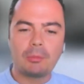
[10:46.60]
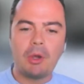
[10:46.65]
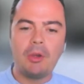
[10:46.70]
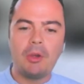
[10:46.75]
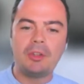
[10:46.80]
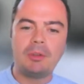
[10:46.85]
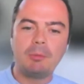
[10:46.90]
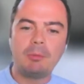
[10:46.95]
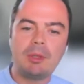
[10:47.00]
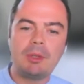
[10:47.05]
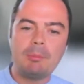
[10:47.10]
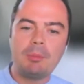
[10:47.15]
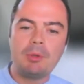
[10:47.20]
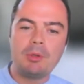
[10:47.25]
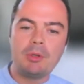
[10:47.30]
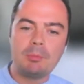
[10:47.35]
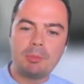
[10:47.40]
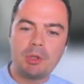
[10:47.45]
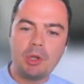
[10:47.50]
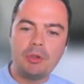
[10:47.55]
I suppose with
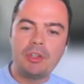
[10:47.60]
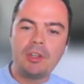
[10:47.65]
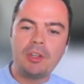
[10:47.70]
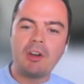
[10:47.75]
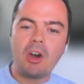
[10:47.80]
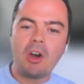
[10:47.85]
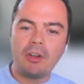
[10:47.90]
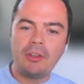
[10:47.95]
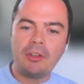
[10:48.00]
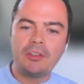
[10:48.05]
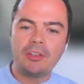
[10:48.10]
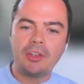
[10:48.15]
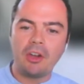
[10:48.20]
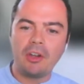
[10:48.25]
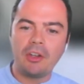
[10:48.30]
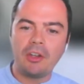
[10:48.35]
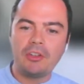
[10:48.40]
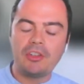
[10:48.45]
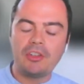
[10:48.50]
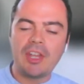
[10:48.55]
the beauty of
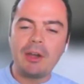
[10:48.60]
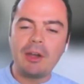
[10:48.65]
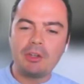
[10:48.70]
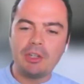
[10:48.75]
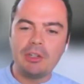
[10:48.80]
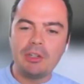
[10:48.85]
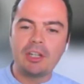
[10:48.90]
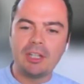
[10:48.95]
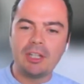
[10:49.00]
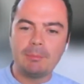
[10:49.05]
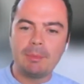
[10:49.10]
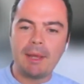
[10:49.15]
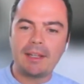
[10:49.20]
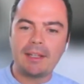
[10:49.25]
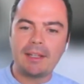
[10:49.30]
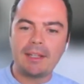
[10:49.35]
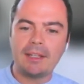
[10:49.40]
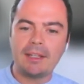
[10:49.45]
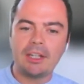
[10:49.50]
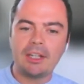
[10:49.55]
hindsight, now you're looking
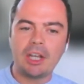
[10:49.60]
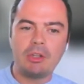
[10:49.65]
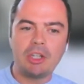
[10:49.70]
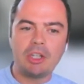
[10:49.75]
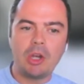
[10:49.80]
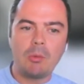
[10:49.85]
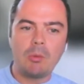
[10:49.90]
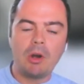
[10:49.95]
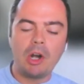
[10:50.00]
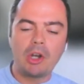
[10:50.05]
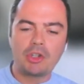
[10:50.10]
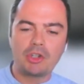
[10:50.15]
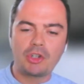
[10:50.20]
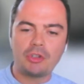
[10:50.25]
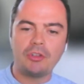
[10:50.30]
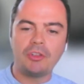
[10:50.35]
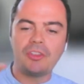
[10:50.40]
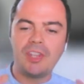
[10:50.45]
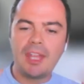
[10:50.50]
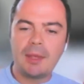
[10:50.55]
back at it and going, you know what,
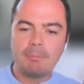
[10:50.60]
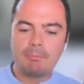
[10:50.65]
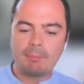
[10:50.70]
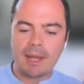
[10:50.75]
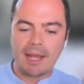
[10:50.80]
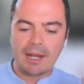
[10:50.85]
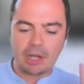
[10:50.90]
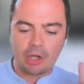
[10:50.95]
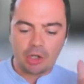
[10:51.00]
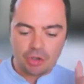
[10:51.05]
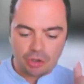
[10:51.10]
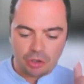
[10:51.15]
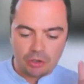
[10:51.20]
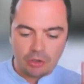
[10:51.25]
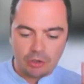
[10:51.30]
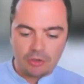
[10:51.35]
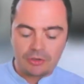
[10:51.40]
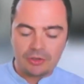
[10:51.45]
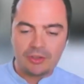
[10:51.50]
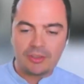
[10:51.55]
I should have stepped back. I
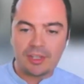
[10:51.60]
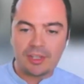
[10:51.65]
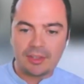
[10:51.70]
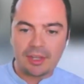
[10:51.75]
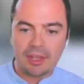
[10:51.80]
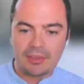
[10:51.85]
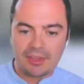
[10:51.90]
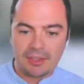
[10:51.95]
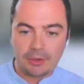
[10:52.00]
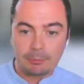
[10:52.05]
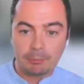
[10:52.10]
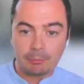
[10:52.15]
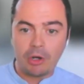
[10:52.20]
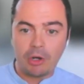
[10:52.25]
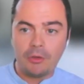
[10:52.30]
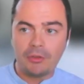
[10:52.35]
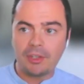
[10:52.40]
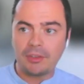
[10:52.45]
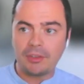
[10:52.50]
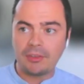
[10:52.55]
should have looked at this
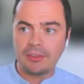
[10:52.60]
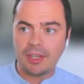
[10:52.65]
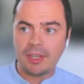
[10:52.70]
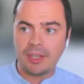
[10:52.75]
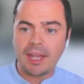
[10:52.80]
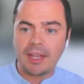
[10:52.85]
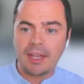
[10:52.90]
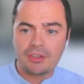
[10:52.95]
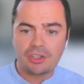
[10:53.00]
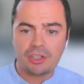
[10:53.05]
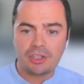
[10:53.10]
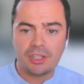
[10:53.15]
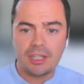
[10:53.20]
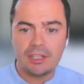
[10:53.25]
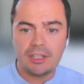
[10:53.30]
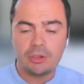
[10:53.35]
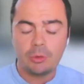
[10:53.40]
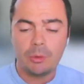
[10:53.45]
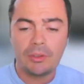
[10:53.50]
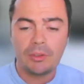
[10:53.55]
process and said,
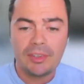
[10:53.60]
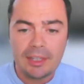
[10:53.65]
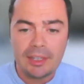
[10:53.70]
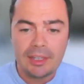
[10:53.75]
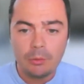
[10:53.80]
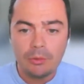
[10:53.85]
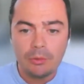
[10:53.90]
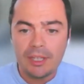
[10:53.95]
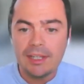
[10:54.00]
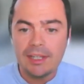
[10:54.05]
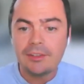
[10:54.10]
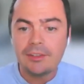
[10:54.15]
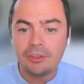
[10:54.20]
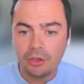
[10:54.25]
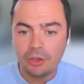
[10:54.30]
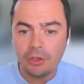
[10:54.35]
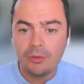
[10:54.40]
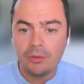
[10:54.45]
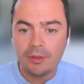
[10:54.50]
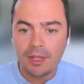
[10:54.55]
actually, do I still
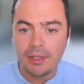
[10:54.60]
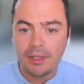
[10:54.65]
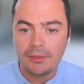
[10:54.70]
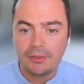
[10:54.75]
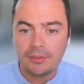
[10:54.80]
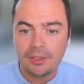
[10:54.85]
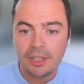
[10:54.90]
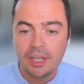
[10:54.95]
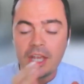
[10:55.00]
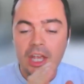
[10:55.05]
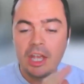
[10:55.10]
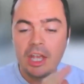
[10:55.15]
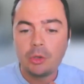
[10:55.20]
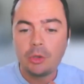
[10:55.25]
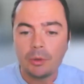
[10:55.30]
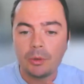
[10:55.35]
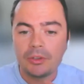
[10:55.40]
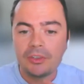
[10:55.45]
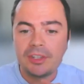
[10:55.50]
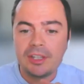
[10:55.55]
need to do this?
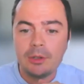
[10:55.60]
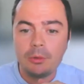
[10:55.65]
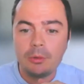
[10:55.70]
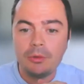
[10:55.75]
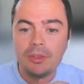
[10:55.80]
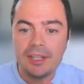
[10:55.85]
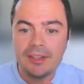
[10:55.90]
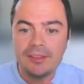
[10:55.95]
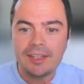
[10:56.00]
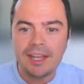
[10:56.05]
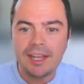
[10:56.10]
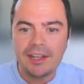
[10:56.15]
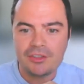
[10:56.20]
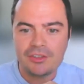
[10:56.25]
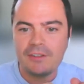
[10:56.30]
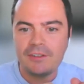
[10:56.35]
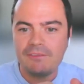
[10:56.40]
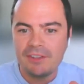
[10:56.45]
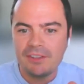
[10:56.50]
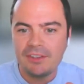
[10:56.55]
Do I still need to
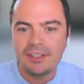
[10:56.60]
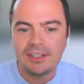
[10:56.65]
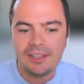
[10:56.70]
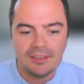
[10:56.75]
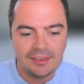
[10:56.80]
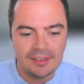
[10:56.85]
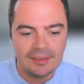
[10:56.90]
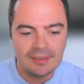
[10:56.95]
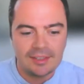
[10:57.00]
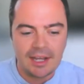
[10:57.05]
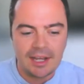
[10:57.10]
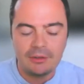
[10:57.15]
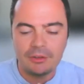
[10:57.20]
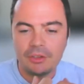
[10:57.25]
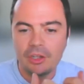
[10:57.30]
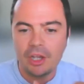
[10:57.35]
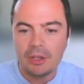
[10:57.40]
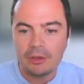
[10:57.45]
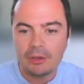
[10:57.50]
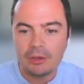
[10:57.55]
actually physically sit
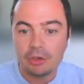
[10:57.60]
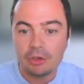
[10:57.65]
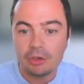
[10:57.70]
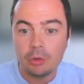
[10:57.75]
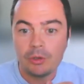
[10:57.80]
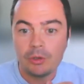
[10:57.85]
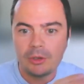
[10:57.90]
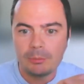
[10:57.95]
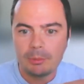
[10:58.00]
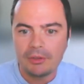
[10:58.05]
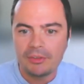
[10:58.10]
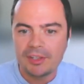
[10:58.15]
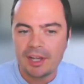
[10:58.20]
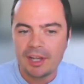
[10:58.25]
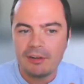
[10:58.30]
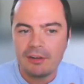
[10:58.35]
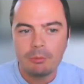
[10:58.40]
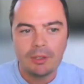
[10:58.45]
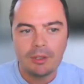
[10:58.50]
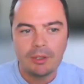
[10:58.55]
down and do this
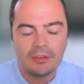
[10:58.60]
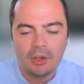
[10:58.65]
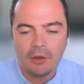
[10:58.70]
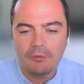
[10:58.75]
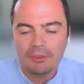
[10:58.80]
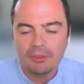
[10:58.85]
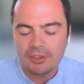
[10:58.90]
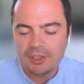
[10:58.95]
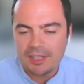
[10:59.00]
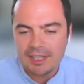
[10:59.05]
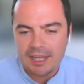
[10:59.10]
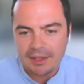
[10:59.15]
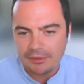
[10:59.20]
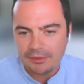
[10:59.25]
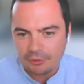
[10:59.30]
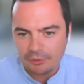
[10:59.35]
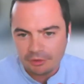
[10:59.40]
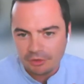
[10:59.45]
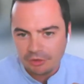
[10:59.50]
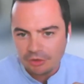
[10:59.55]
myself? Well, obviously
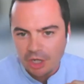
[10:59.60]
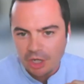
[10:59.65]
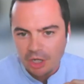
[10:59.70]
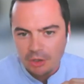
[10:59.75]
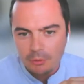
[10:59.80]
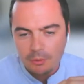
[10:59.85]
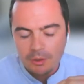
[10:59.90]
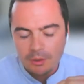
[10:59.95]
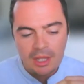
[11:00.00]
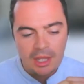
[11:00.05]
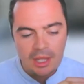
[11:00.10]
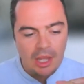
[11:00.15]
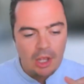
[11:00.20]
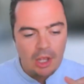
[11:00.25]
the answer is no.